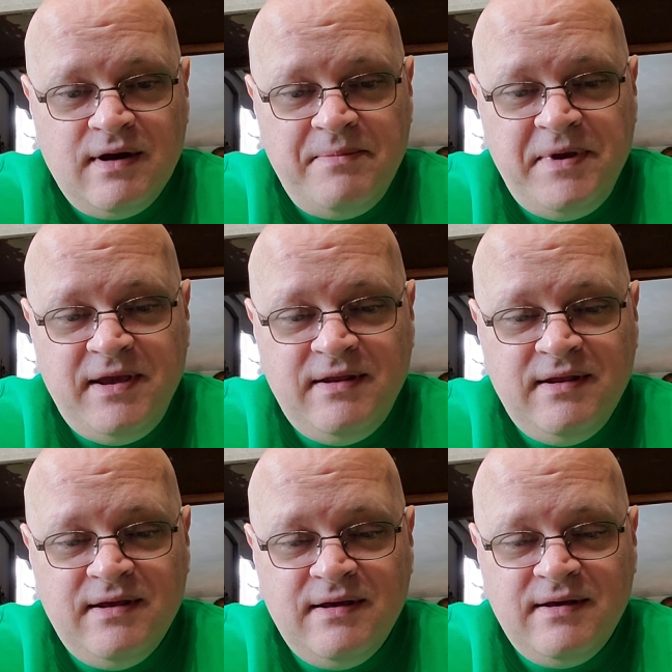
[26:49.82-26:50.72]
I mean,
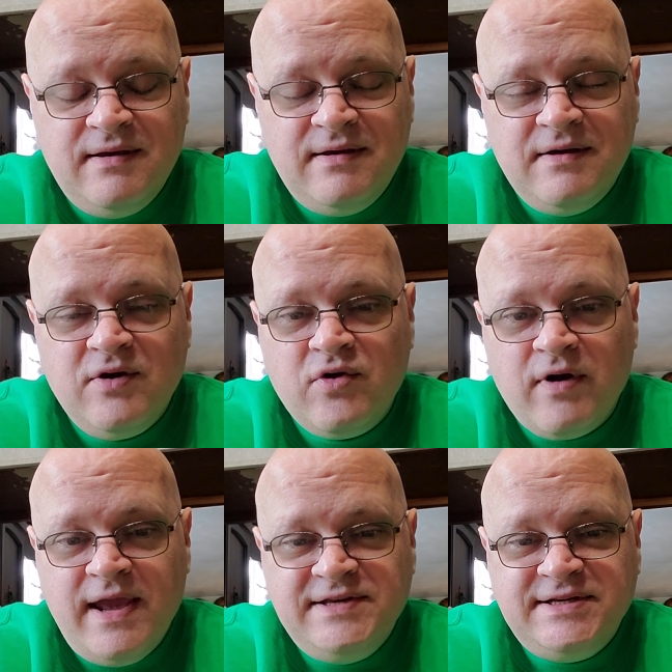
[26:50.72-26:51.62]

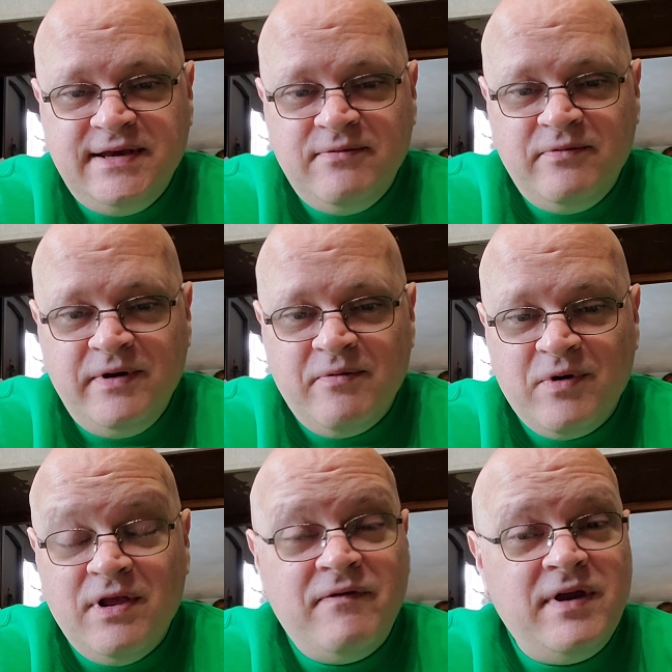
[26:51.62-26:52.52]
crazy.
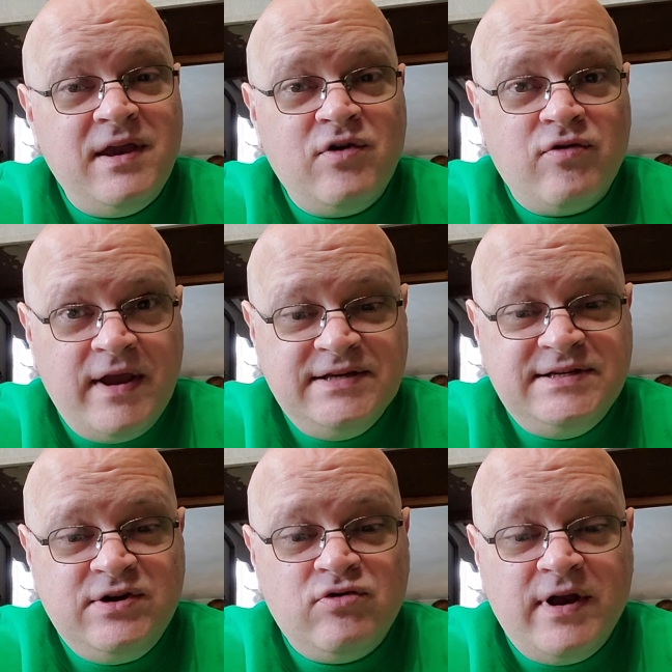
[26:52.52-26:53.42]
We're living in
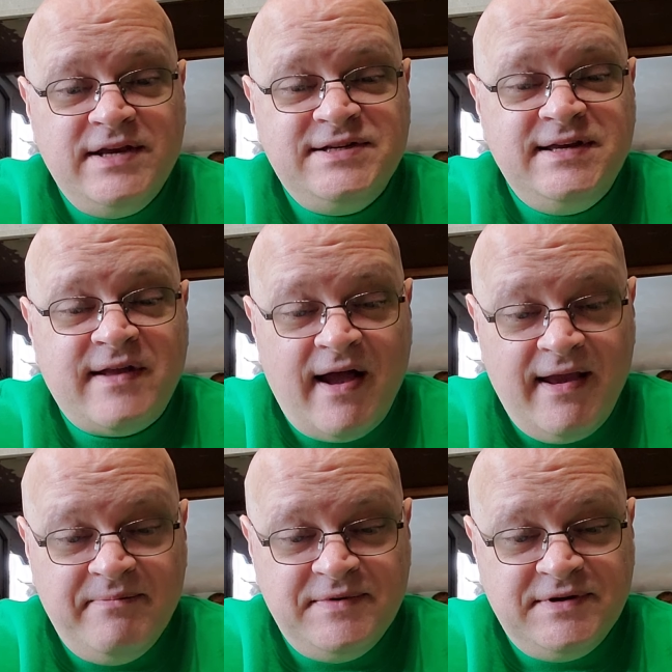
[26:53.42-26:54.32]
crazy, crazy
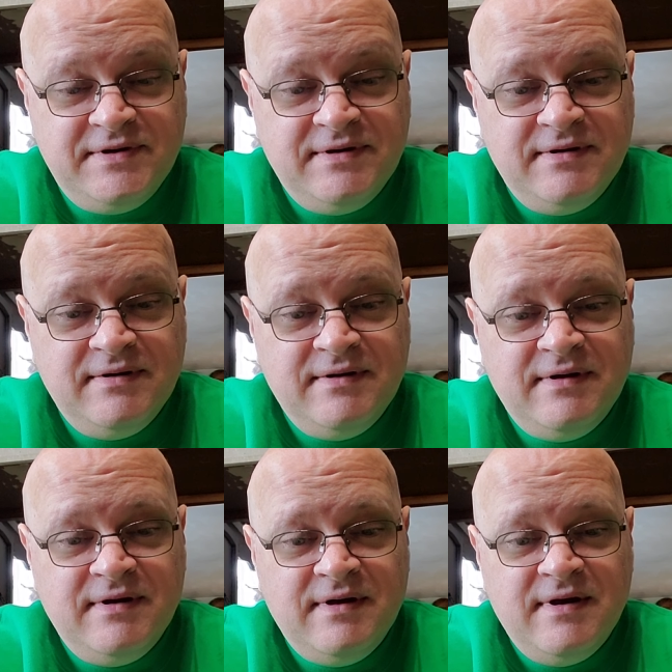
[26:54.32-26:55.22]
times.
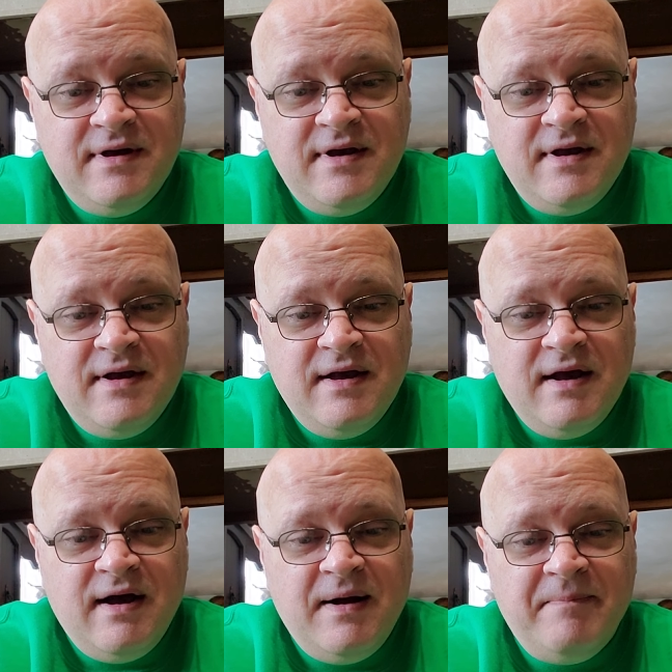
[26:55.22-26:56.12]

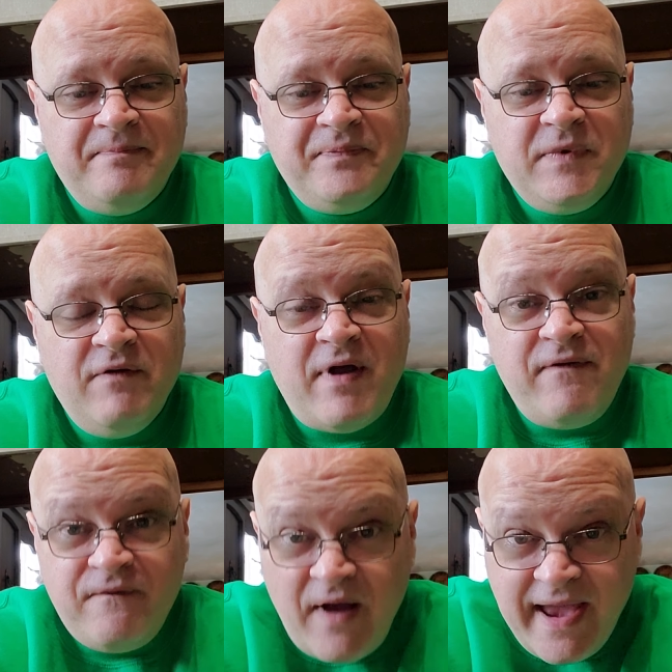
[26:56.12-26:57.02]
Um, if I
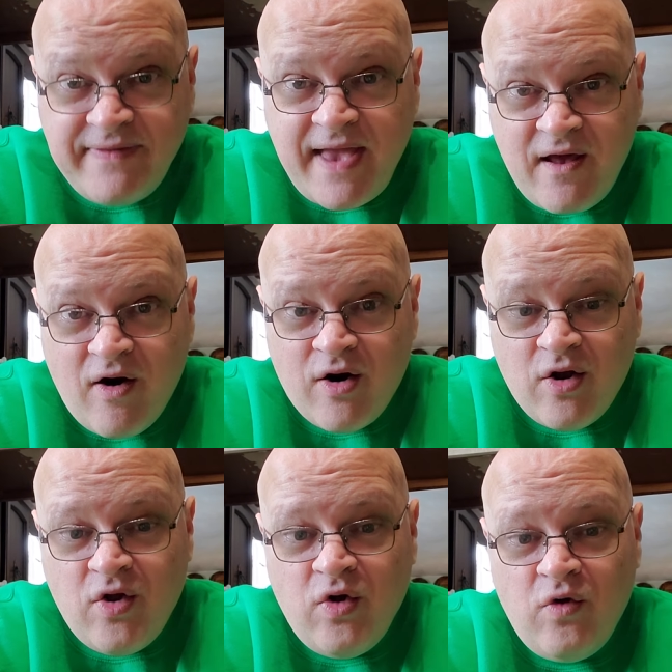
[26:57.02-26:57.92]
find that
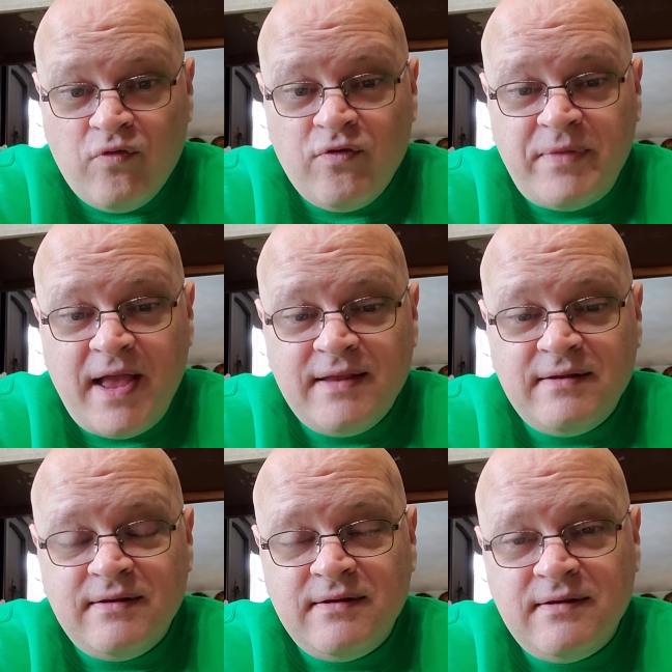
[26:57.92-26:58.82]
article from that
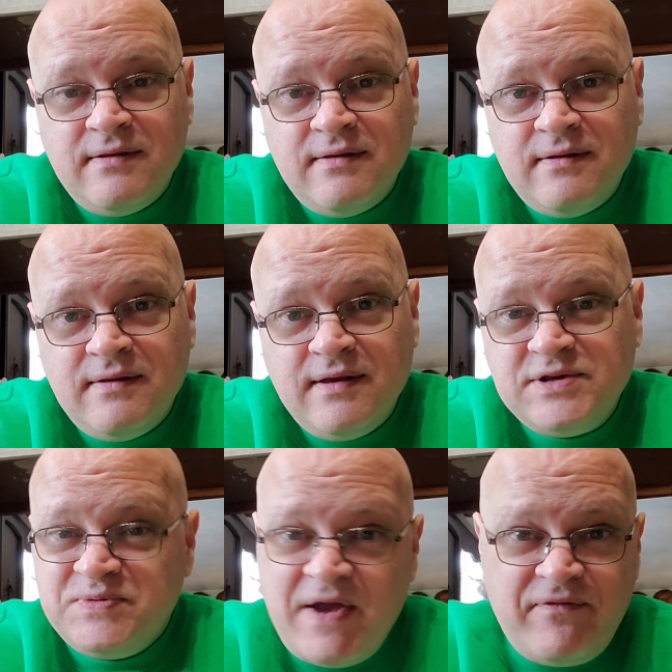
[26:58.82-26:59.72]

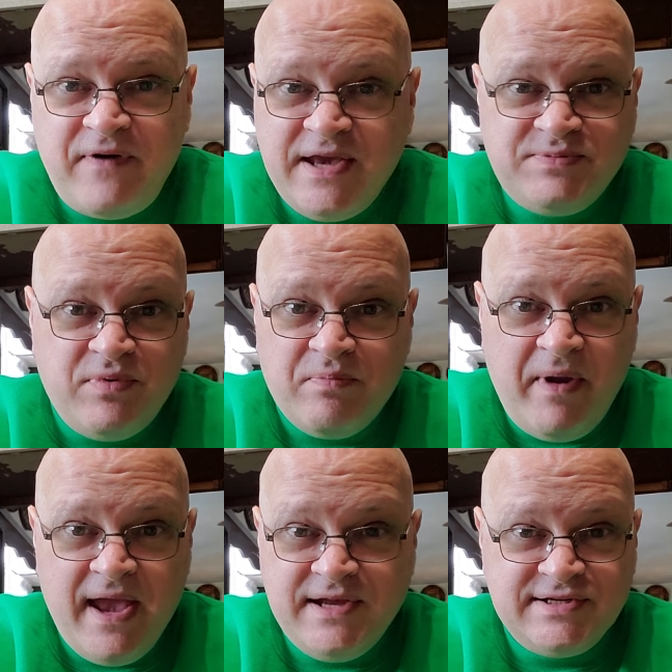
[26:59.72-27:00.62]
because it was on Facebook
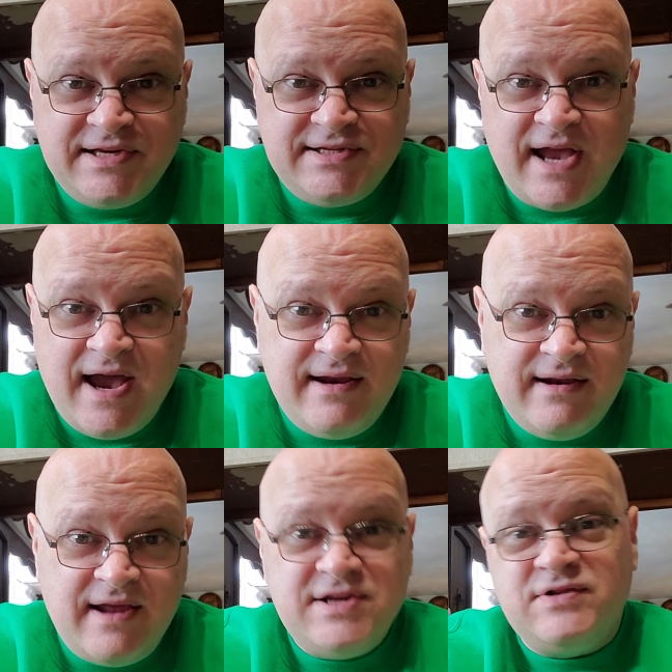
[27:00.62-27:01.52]
pages. I saw it
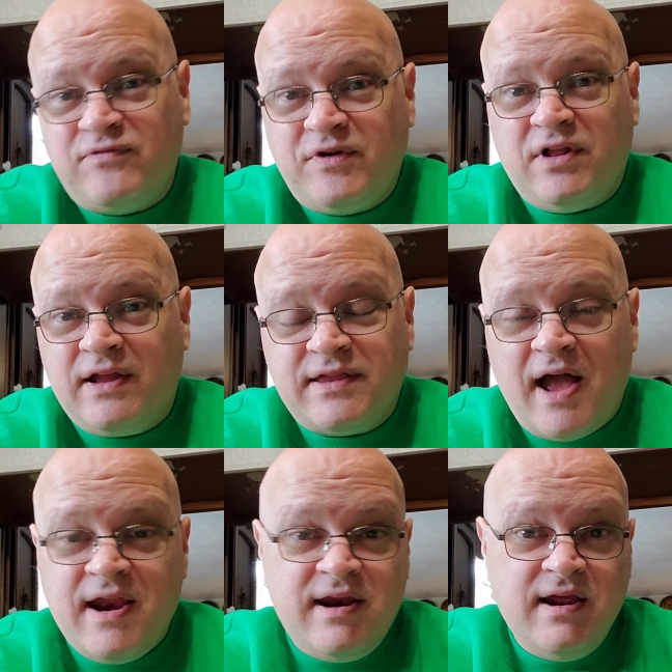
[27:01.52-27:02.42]
and I just clicked
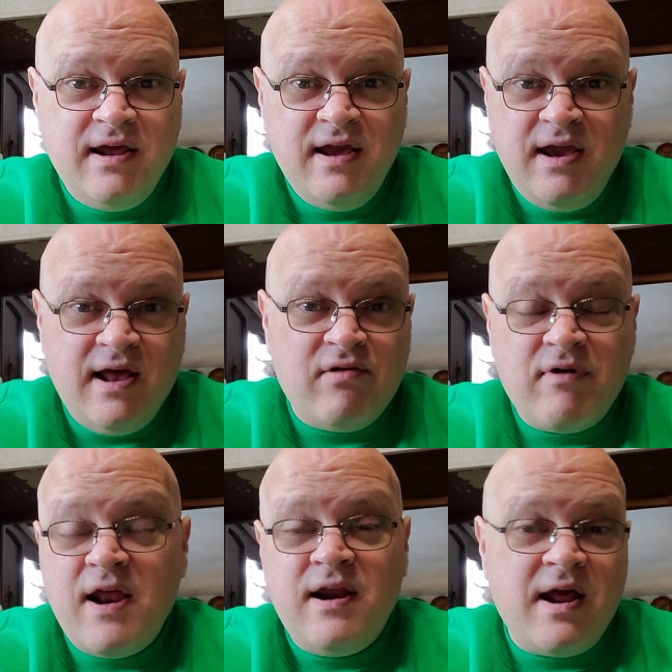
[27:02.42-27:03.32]
on it and I
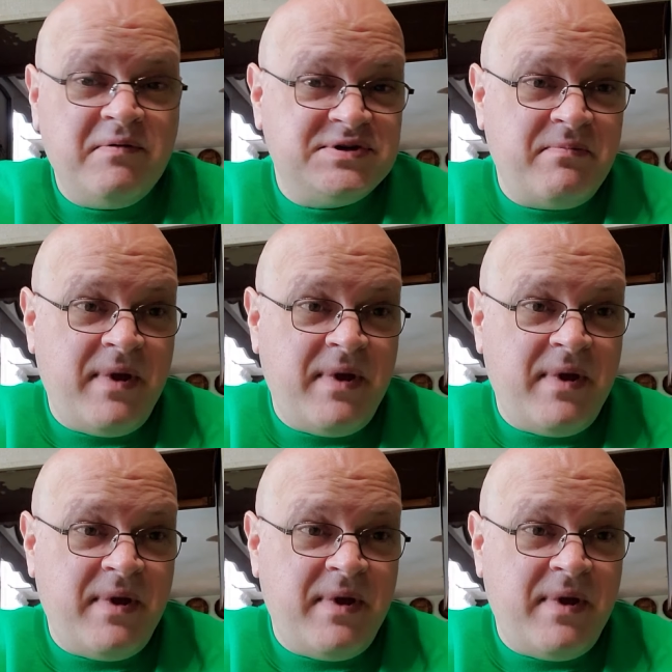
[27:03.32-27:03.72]
read it and I was